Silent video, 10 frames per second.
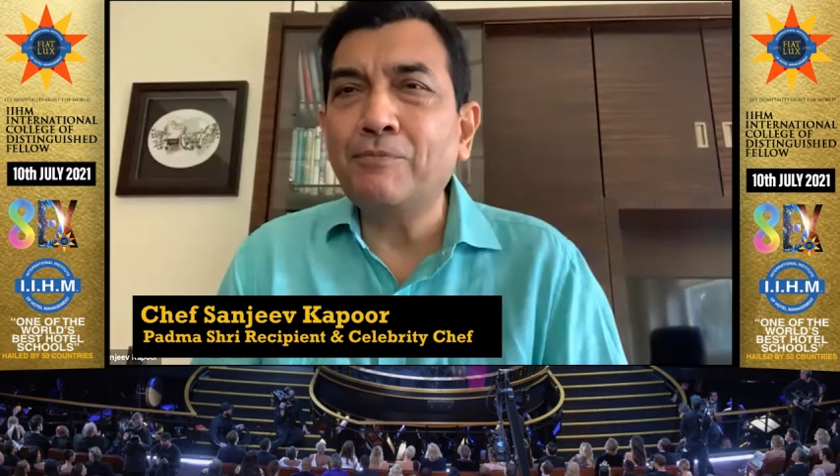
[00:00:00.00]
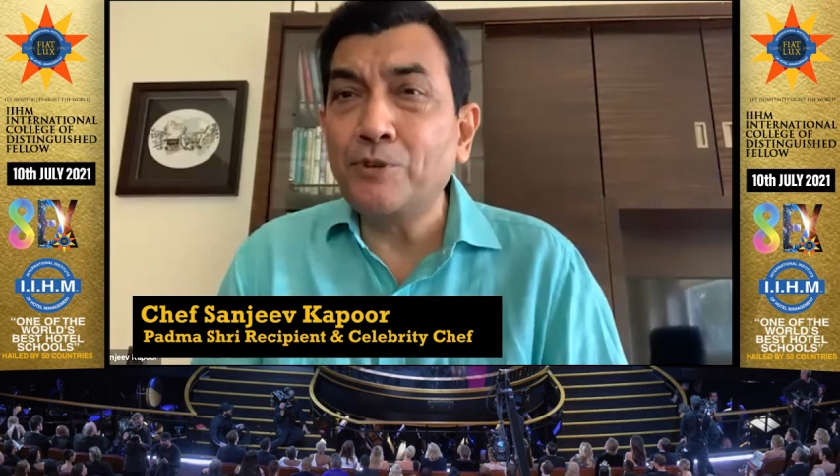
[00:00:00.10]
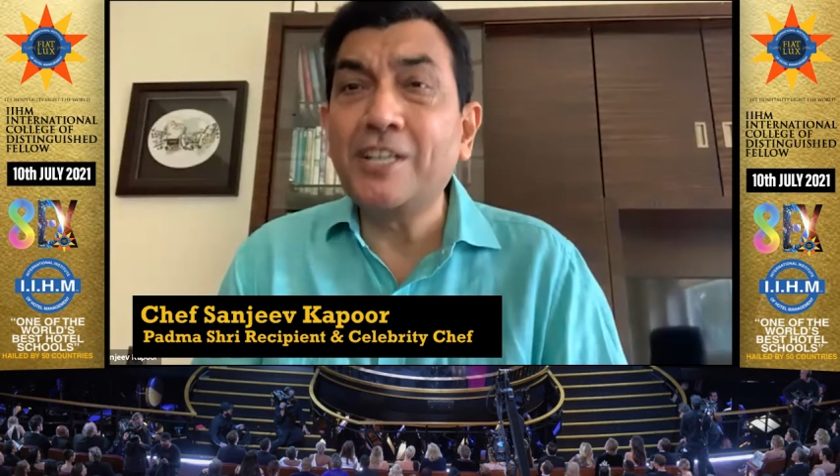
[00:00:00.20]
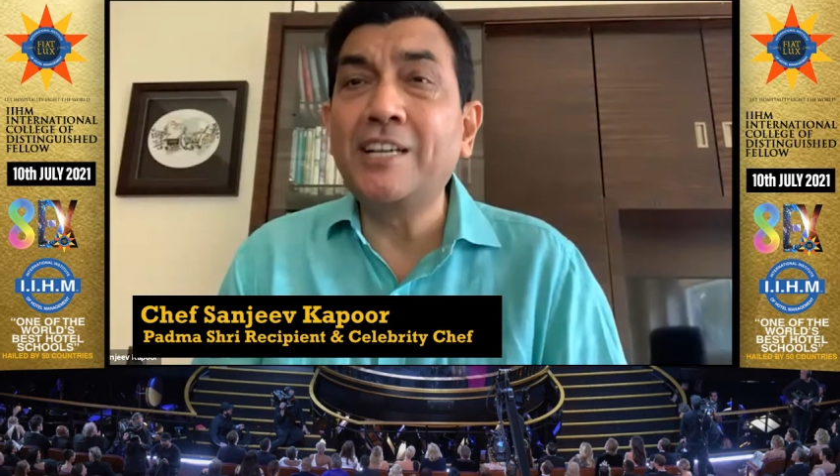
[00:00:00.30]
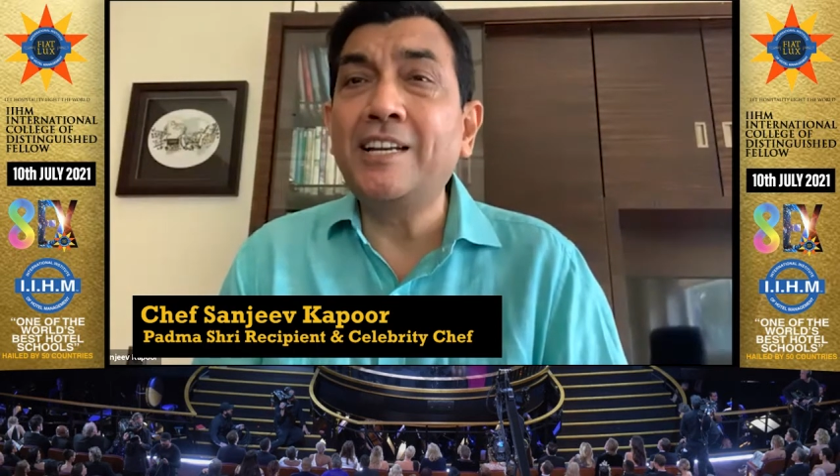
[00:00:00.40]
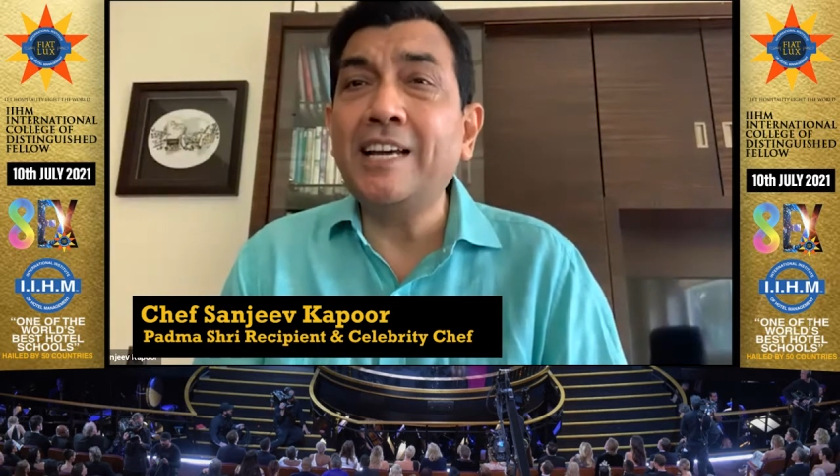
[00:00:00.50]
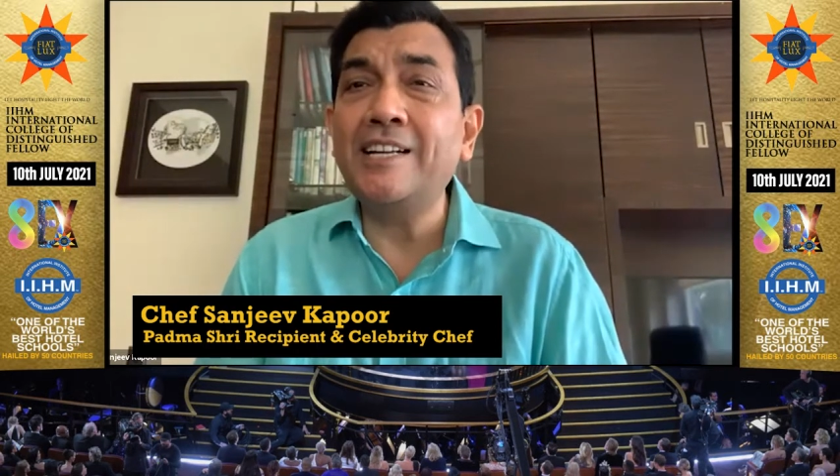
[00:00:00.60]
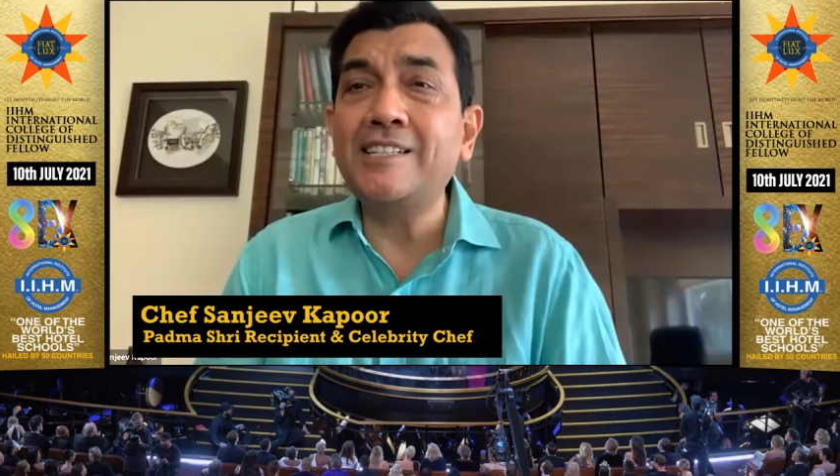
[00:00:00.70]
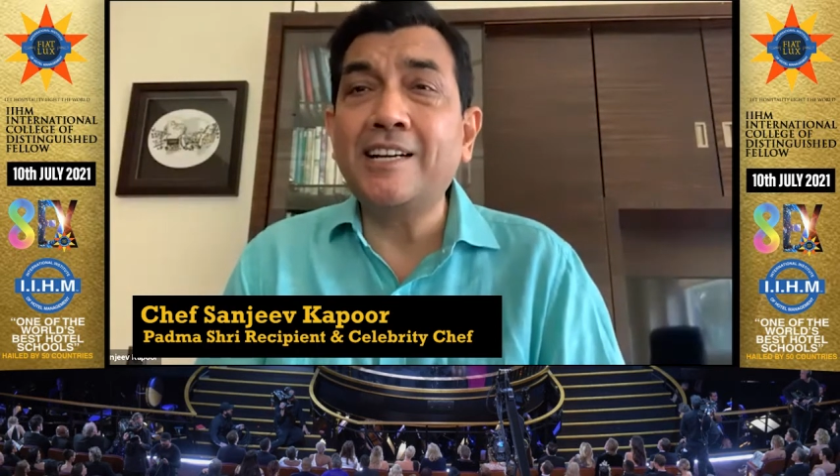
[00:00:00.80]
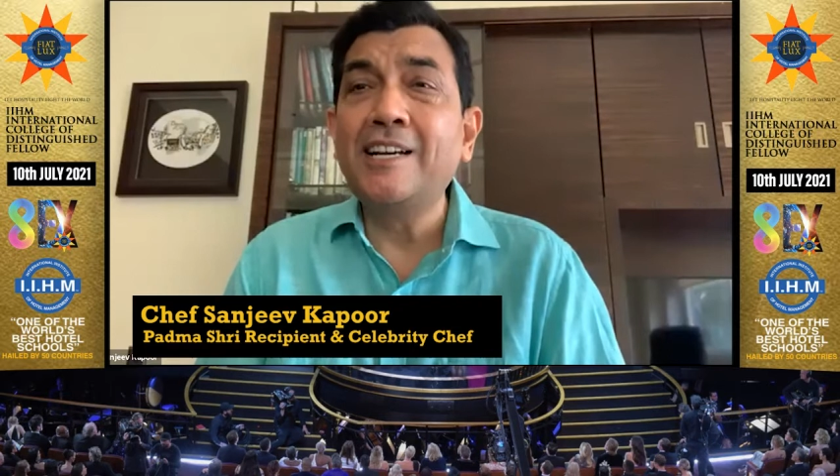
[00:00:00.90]
would
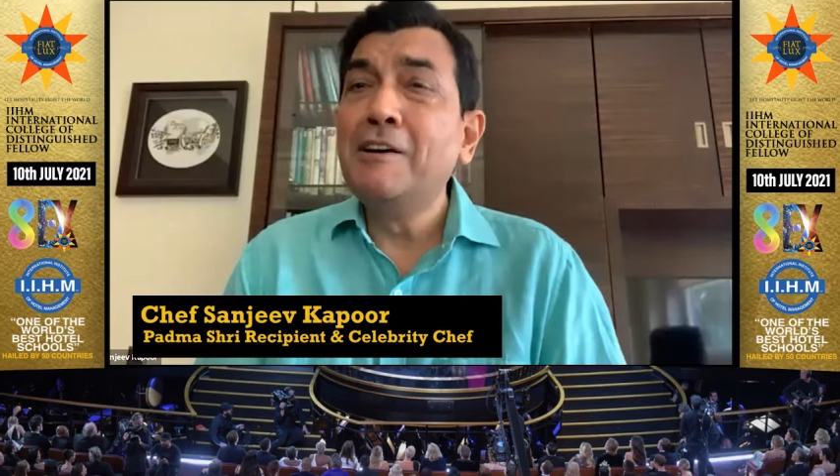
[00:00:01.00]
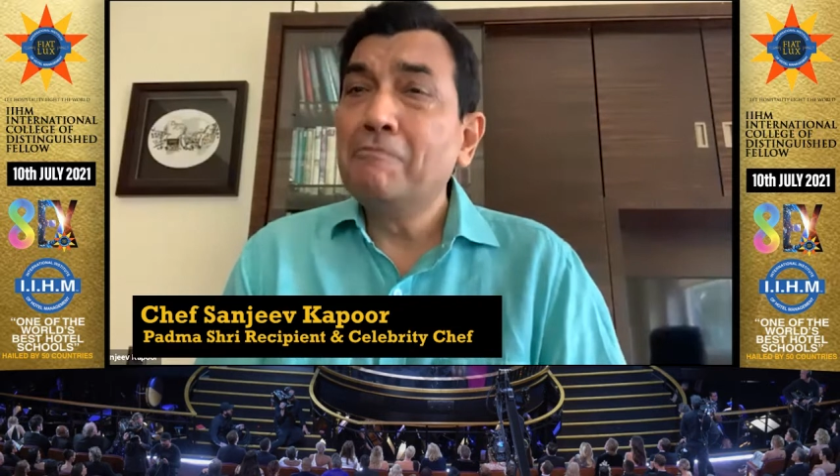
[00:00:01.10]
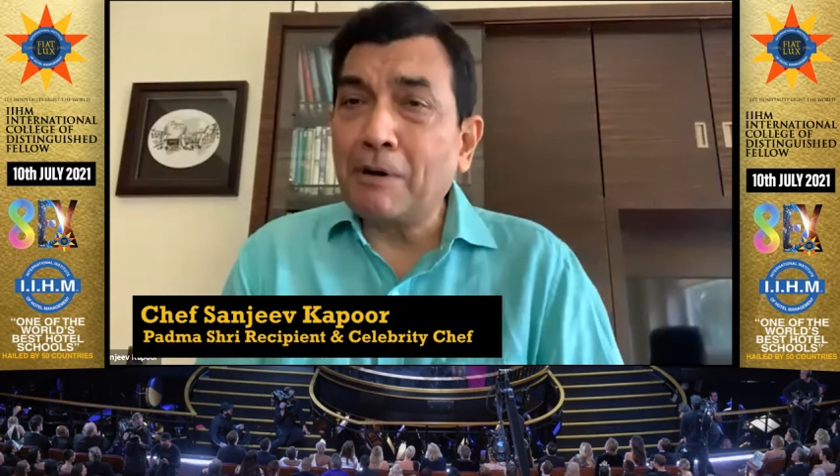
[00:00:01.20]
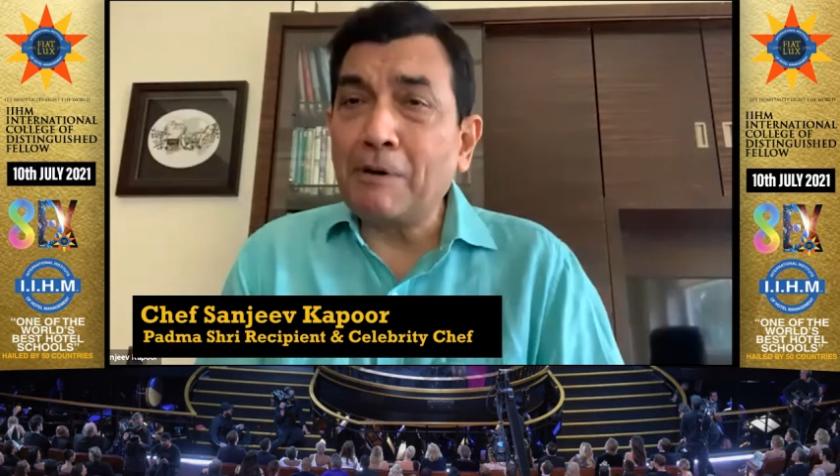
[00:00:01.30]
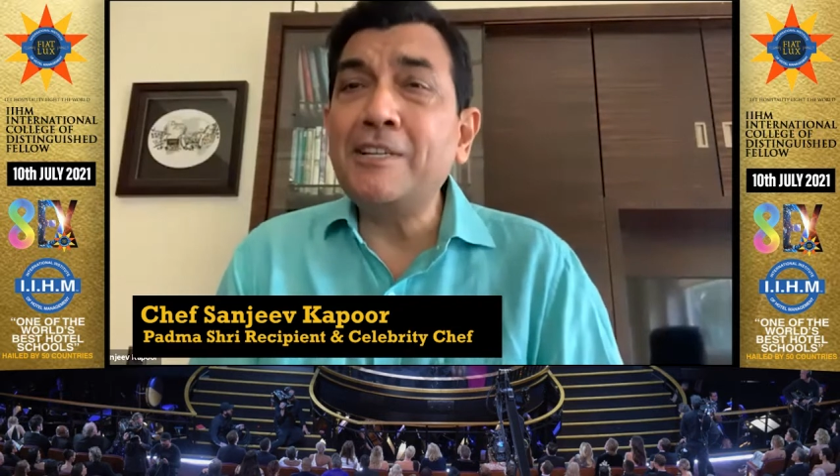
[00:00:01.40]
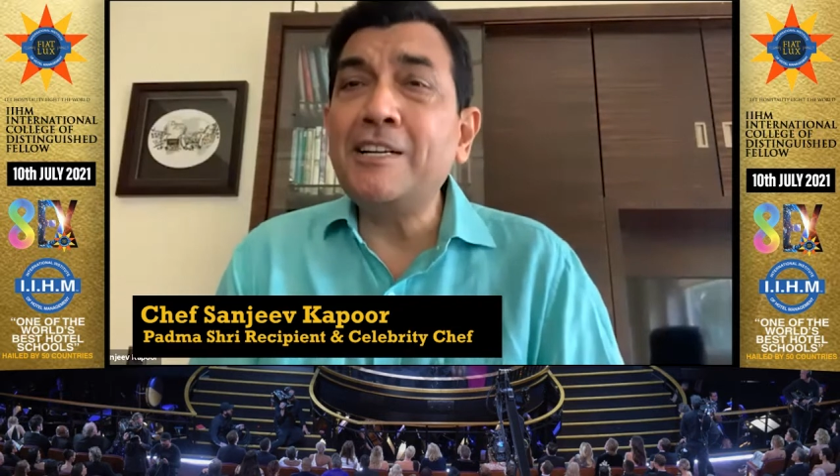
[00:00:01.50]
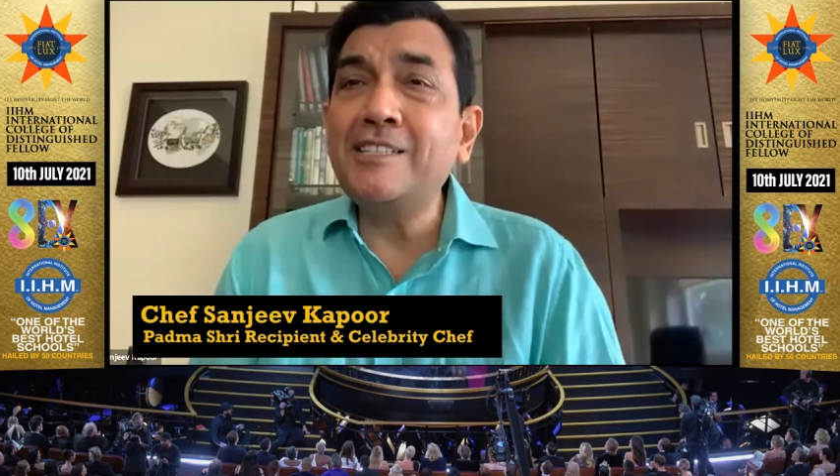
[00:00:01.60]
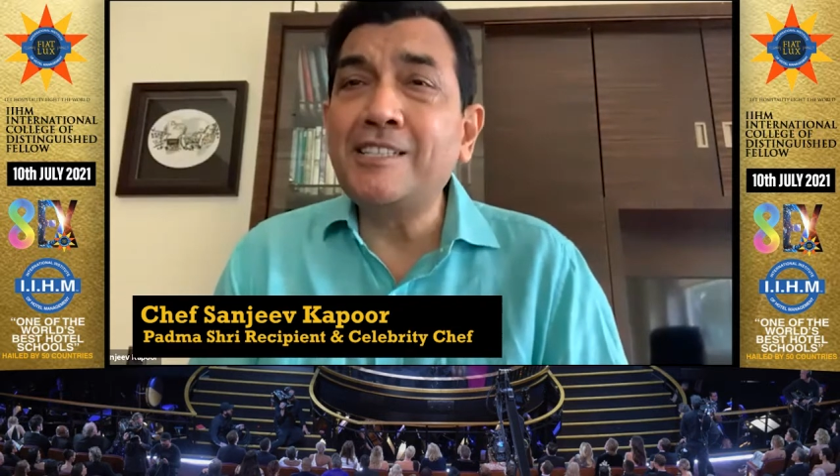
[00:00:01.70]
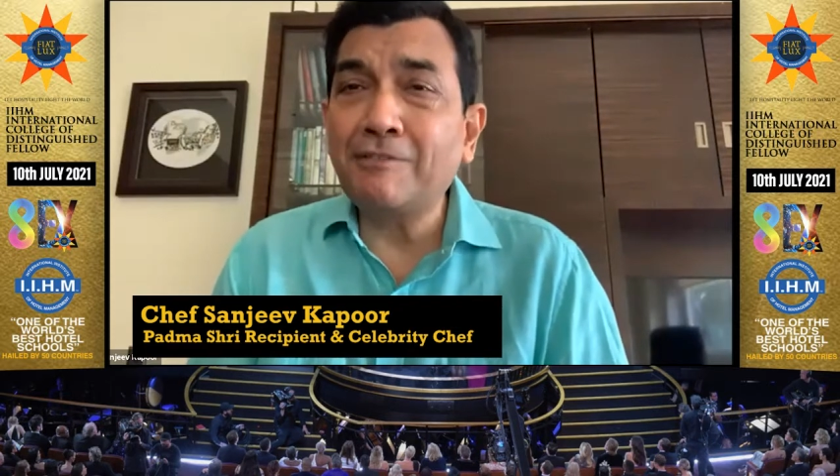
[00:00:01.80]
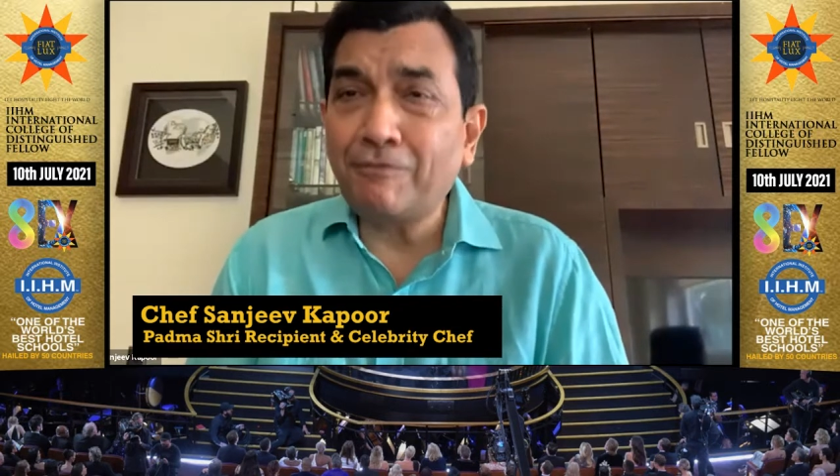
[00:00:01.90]
create permanent